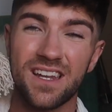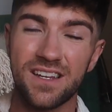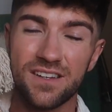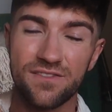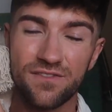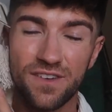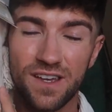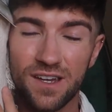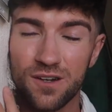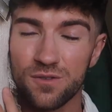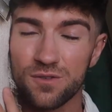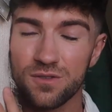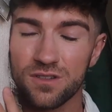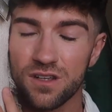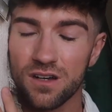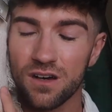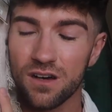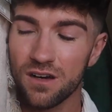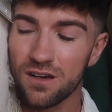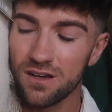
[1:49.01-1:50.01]
And it
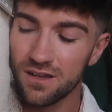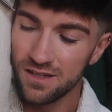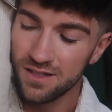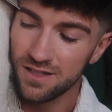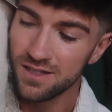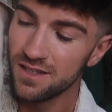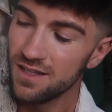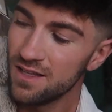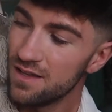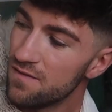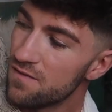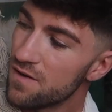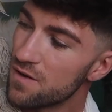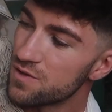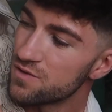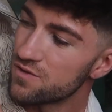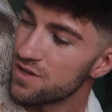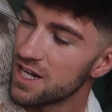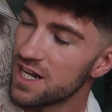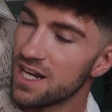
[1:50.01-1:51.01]
feels, oh,
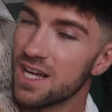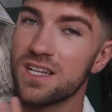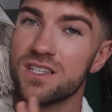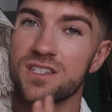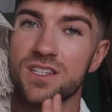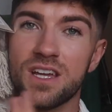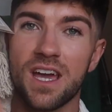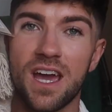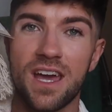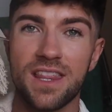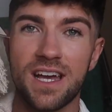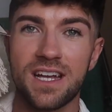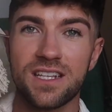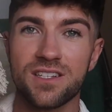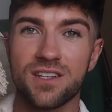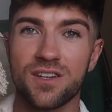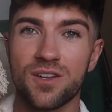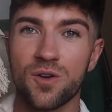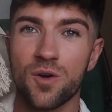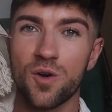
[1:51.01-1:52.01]
feels really nice. So yeah,
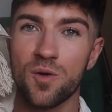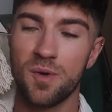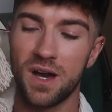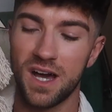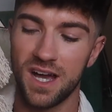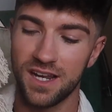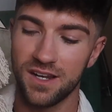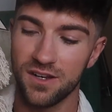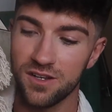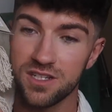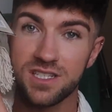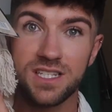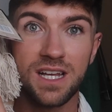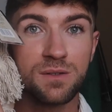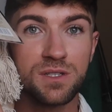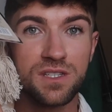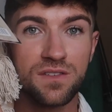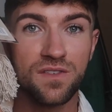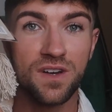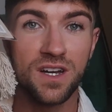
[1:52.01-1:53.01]
that's going to go behind us.
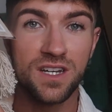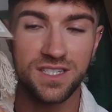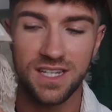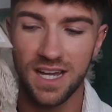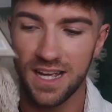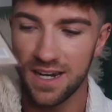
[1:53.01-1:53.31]
That was the first